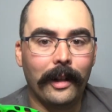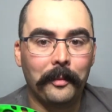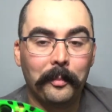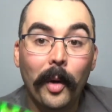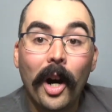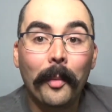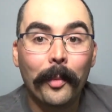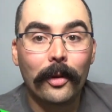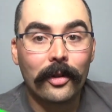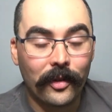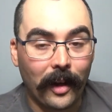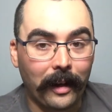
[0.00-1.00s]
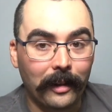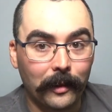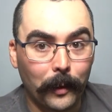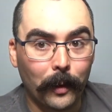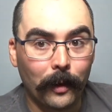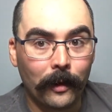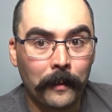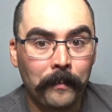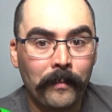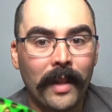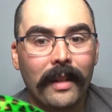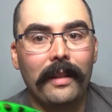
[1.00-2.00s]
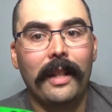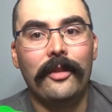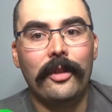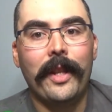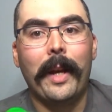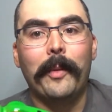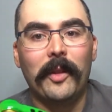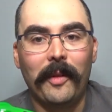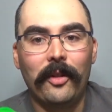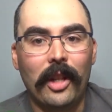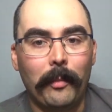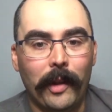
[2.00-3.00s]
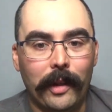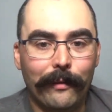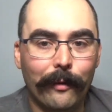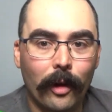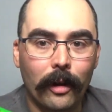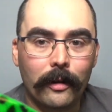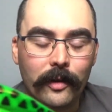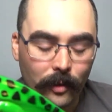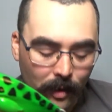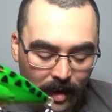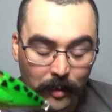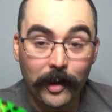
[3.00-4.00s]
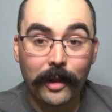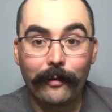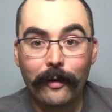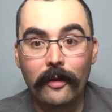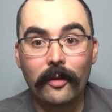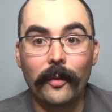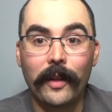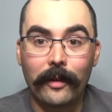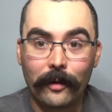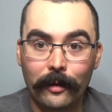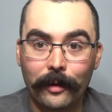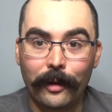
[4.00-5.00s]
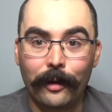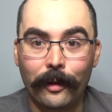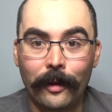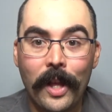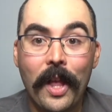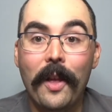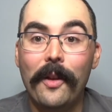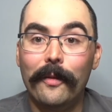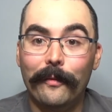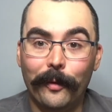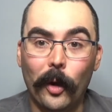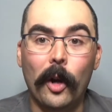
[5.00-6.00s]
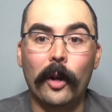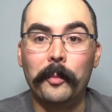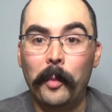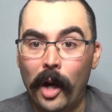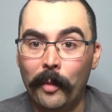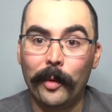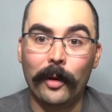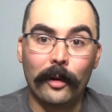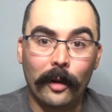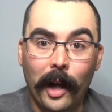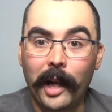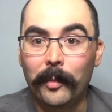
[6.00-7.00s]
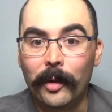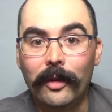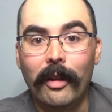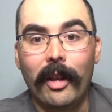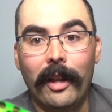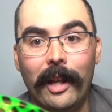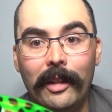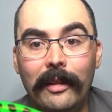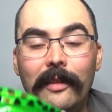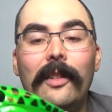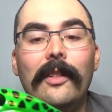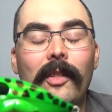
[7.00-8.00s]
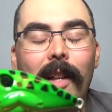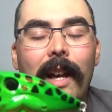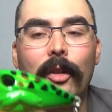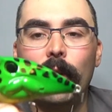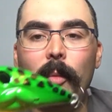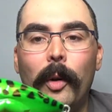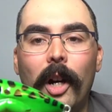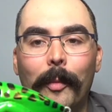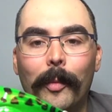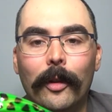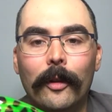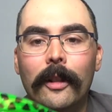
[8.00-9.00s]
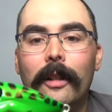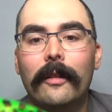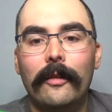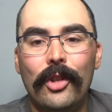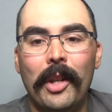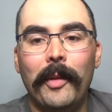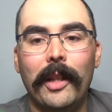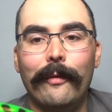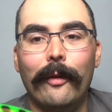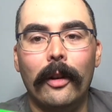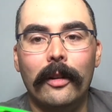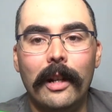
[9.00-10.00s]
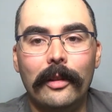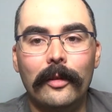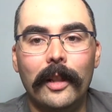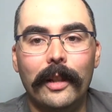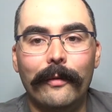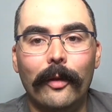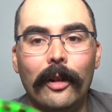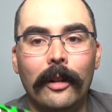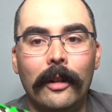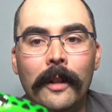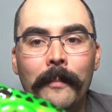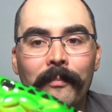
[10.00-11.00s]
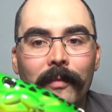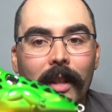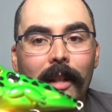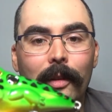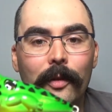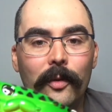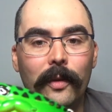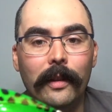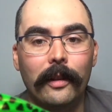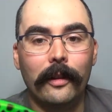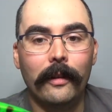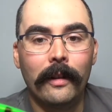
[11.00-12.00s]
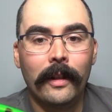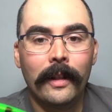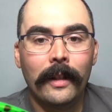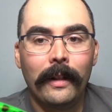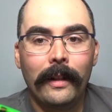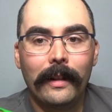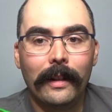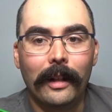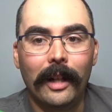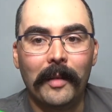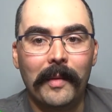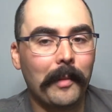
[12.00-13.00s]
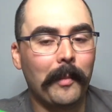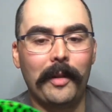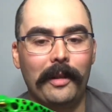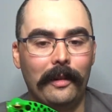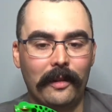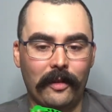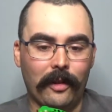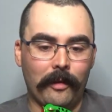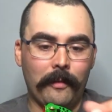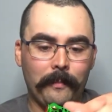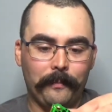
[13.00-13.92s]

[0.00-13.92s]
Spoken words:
popper style lure. It just happens to be shaped like a frog. So not to be confused with that earlier frog popper hybrid that I had. This is an actual popper shaped like a frog, colored like a frog. The color is really good. I mean, it looks good.